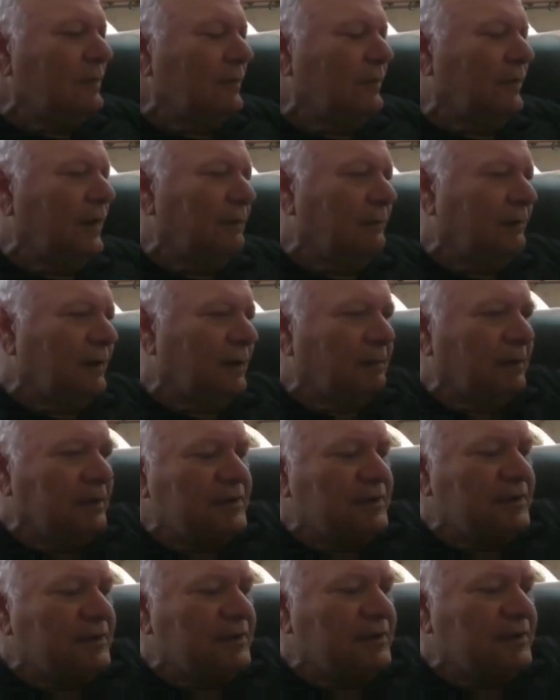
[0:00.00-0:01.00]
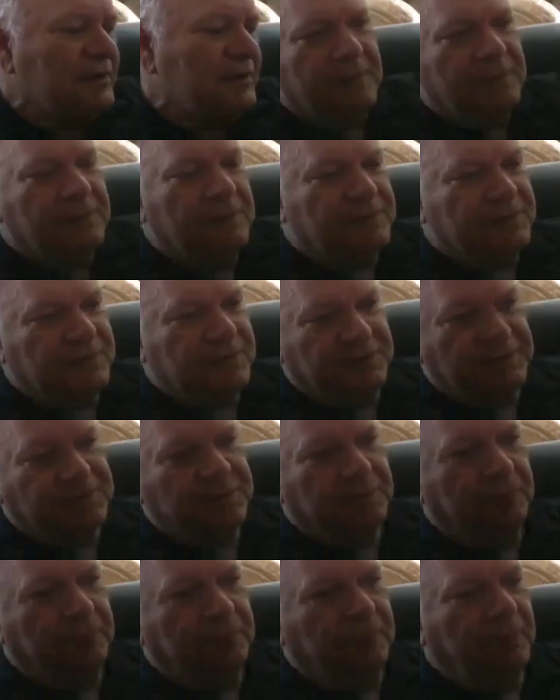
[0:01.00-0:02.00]
there there have been different mythicists
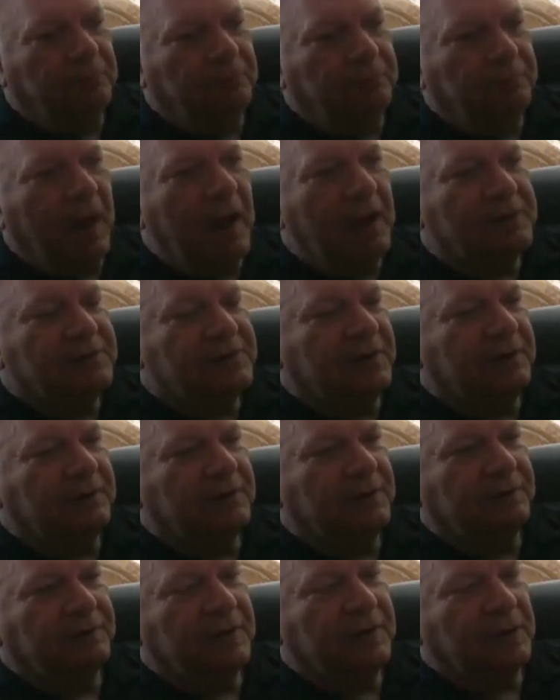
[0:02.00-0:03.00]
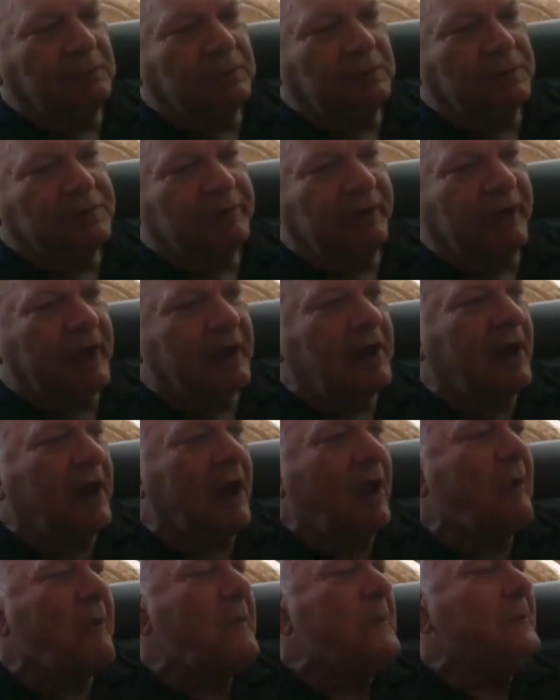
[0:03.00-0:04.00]
who who posit that there was like
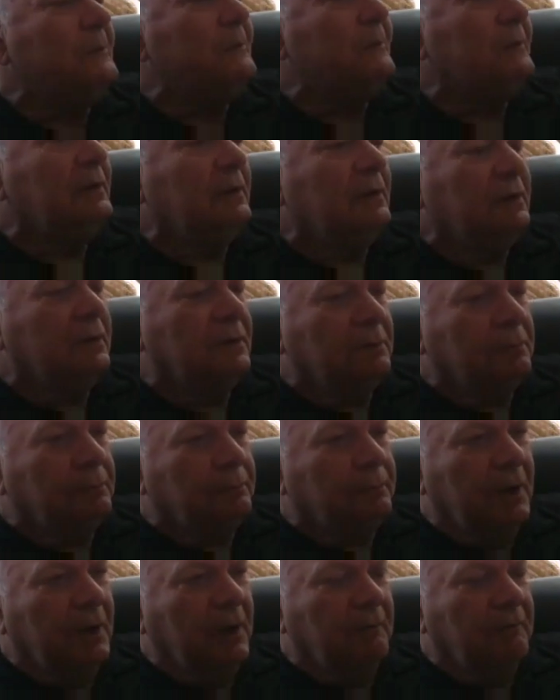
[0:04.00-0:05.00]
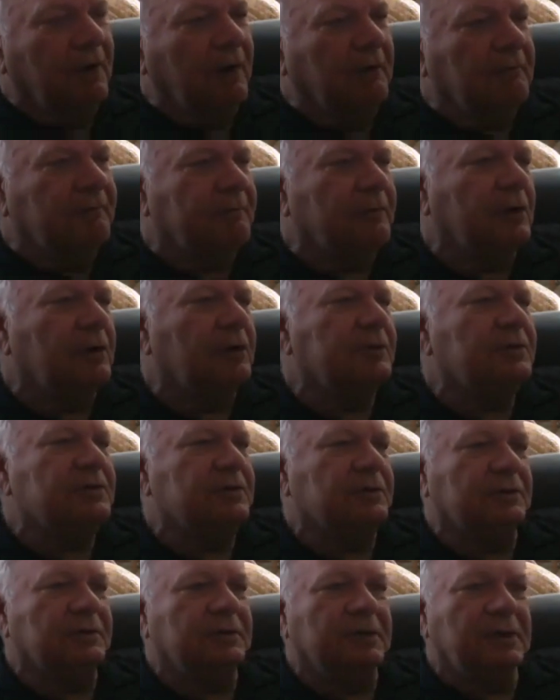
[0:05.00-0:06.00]
a a, a,
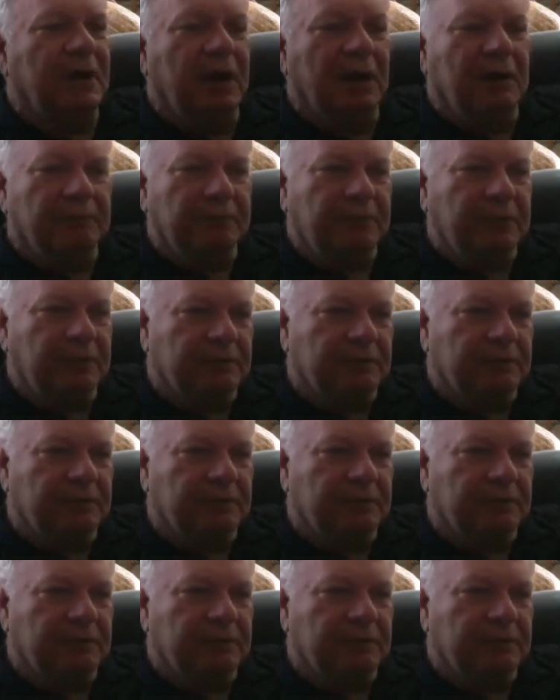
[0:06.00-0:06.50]
version of